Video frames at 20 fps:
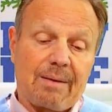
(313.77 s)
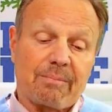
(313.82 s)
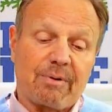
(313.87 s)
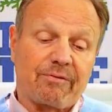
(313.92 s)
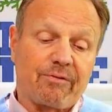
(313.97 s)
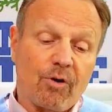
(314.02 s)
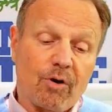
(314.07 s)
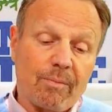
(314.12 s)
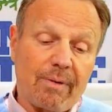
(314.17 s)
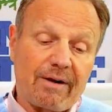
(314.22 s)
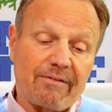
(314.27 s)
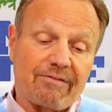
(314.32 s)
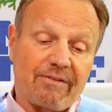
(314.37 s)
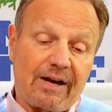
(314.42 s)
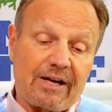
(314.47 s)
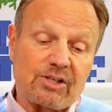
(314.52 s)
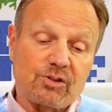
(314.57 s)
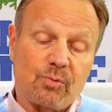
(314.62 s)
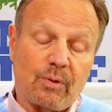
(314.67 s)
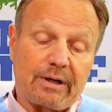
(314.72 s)
Before my
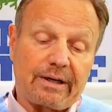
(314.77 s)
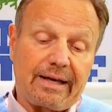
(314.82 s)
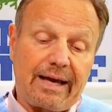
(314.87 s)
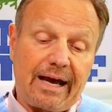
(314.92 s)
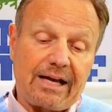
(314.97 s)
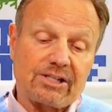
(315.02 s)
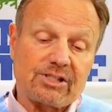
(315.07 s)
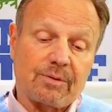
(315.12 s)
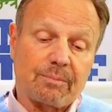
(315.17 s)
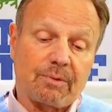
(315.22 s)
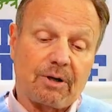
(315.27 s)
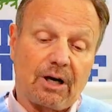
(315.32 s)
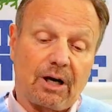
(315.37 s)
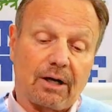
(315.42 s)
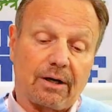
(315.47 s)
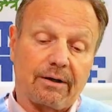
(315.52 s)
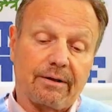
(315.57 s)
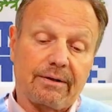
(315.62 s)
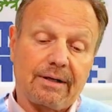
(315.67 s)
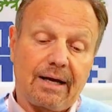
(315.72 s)
face went ketchup
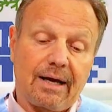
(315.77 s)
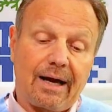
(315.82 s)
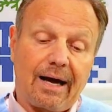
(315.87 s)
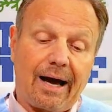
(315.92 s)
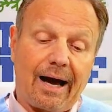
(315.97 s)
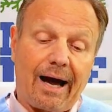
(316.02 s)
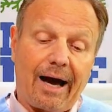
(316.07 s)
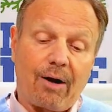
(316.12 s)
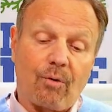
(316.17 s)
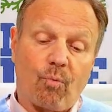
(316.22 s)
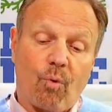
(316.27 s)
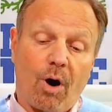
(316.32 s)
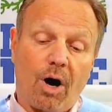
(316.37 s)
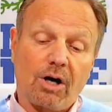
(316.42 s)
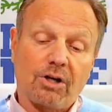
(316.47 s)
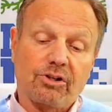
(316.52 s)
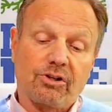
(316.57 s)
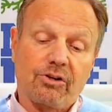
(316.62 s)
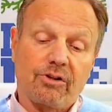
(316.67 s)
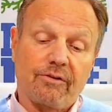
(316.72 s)
colored, I
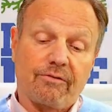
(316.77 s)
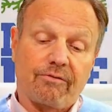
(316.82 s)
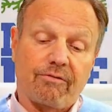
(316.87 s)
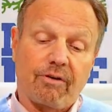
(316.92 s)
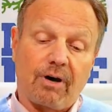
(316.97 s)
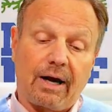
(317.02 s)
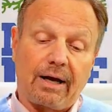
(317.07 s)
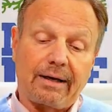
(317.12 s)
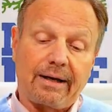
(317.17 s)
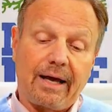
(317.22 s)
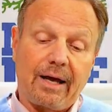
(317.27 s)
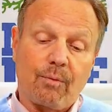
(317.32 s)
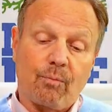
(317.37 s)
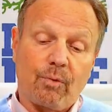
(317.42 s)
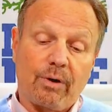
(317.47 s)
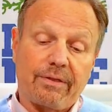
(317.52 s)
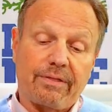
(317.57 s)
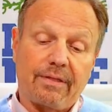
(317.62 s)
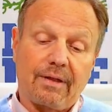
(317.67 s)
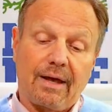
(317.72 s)
walked to the front
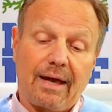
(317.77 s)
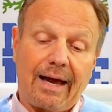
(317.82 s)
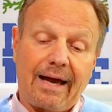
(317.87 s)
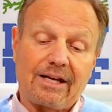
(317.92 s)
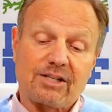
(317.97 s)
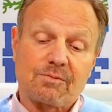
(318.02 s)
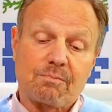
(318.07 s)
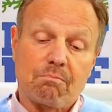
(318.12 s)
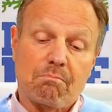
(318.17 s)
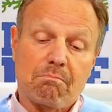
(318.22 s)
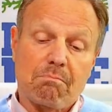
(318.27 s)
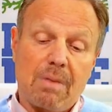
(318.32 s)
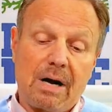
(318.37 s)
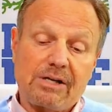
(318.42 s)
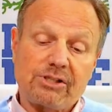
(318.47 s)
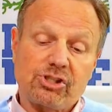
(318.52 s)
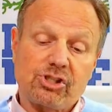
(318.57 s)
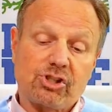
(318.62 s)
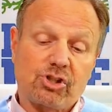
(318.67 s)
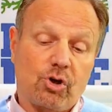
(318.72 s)
and with as
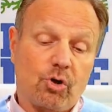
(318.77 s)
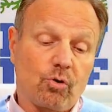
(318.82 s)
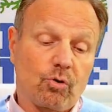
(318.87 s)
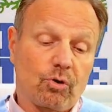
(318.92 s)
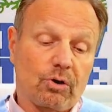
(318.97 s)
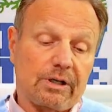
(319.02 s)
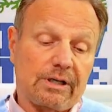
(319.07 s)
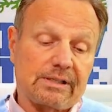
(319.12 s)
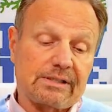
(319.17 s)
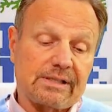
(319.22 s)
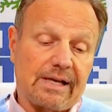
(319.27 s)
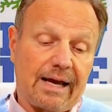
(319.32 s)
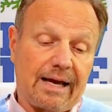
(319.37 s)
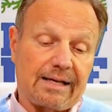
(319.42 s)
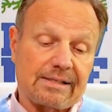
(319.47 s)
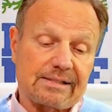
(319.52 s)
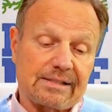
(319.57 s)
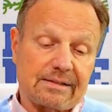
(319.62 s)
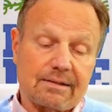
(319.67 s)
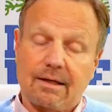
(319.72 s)
much coolness
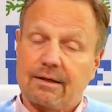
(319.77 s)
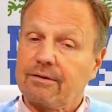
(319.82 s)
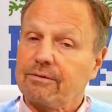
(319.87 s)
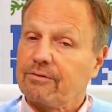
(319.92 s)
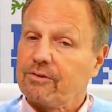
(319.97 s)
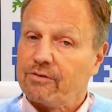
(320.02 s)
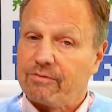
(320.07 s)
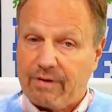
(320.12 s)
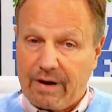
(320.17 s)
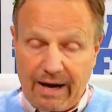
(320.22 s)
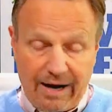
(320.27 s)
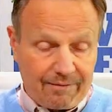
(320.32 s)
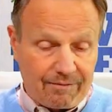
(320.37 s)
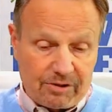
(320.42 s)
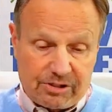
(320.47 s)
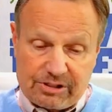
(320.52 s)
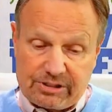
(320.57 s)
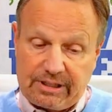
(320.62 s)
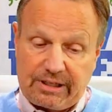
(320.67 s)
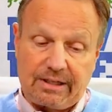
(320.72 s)
as you've
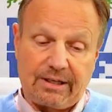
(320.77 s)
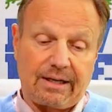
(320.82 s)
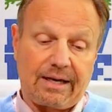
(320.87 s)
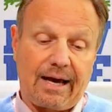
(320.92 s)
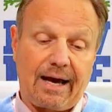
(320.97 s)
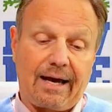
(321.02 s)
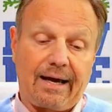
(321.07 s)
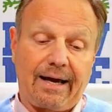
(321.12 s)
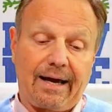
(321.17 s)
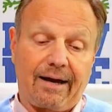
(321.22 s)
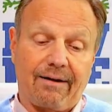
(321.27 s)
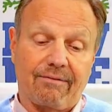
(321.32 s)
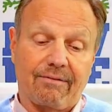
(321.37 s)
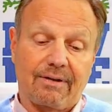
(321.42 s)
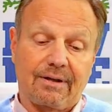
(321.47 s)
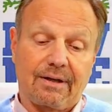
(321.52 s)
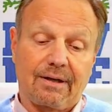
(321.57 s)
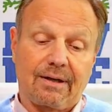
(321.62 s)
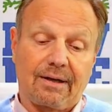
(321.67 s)
ever seen a guy have,